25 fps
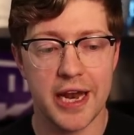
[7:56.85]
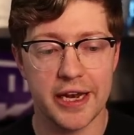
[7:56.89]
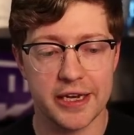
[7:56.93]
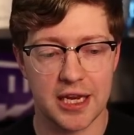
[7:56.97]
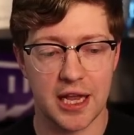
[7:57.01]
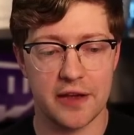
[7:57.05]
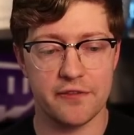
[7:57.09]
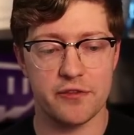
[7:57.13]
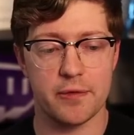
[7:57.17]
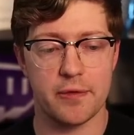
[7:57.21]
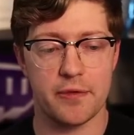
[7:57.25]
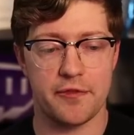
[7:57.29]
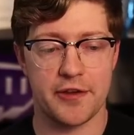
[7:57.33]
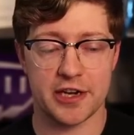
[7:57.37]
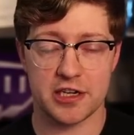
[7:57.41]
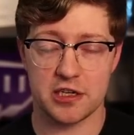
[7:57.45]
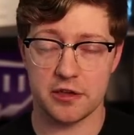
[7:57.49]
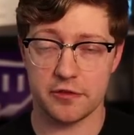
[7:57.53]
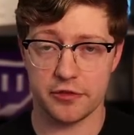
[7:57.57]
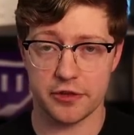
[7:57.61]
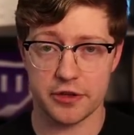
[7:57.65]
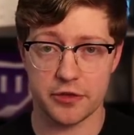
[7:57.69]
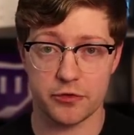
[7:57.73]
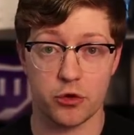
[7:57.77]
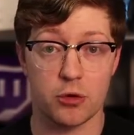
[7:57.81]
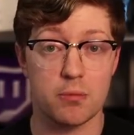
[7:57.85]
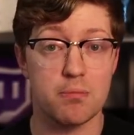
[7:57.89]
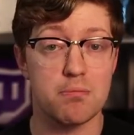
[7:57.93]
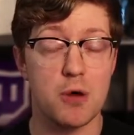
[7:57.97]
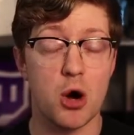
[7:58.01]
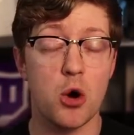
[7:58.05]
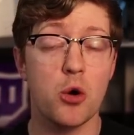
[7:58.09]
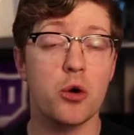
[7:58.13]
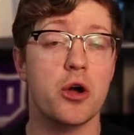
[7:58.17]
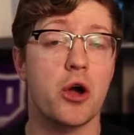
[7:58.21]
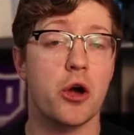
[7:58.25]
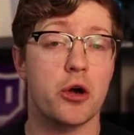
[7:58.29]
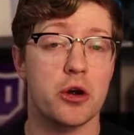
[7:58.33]
and give them effectively
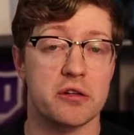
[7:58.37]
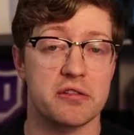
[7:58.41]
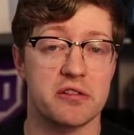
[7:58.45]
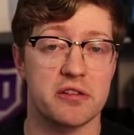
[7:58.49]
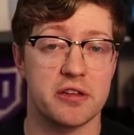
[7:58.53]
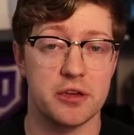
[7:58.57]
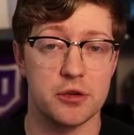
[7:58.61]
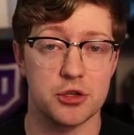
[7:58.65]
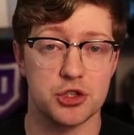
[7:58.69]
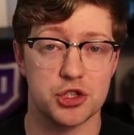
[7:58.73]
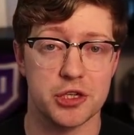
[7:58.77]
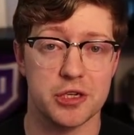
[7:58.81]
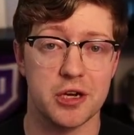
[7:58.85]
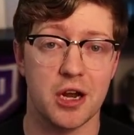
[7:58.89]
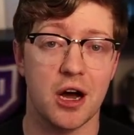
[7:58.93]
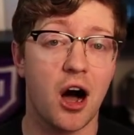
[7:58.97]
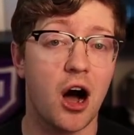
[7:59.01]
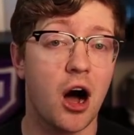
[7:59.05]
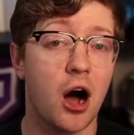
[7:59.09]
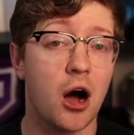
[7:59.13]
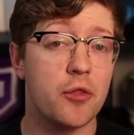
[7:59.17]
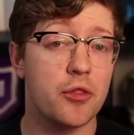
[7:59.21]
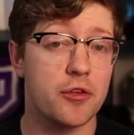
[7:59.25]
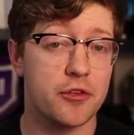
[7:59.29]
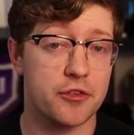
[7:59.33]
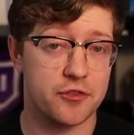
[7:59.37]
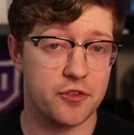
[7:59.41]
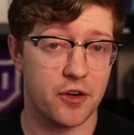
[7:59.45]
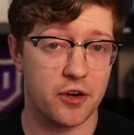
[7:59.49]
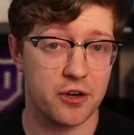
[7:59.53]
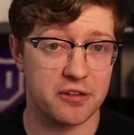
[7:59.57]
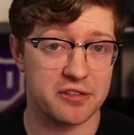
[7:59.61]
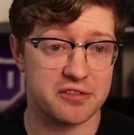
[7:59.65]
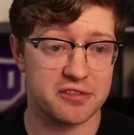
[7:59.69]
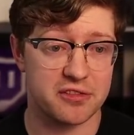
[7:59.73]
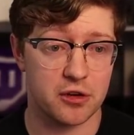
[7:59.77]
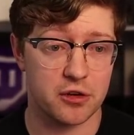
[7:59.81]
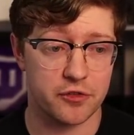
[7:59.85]
remote code execution on the
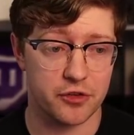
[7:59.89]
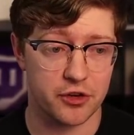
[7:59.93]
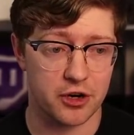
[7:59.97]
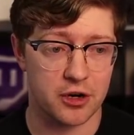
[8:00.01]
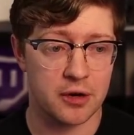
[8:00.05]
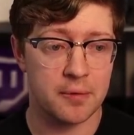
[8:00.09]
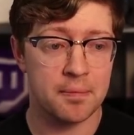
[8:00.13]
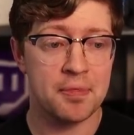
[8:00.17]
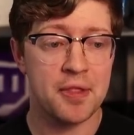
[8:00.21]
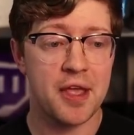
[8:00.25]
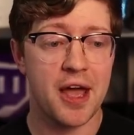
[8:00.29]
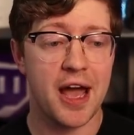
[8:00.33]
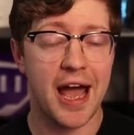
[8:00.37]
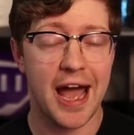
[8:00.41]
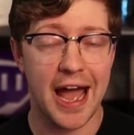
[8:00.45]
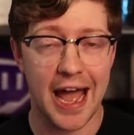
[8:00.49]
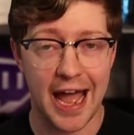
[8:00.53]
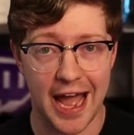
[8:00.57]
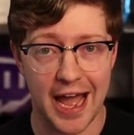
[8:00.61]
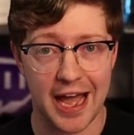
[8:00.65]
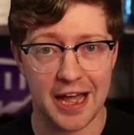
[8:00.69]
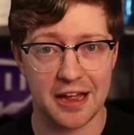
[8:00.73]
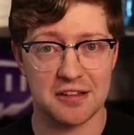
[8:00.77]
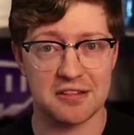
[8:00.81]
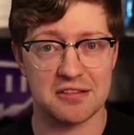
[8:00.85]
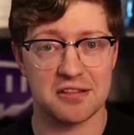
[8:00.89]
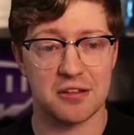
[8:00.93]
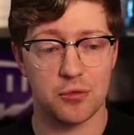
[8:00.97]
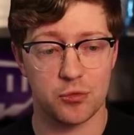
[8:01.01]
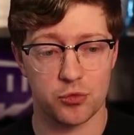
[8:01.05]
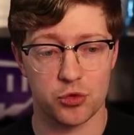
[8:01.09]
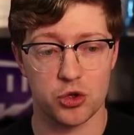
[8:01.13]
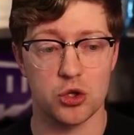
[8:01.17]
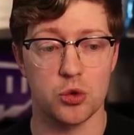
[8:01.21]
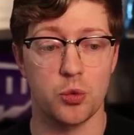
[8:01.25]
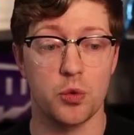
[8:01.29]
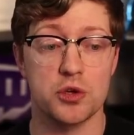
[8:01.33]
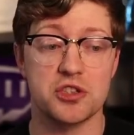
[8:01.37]
far server as
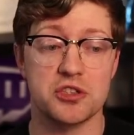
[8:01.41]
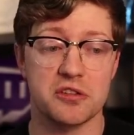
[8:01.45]
root,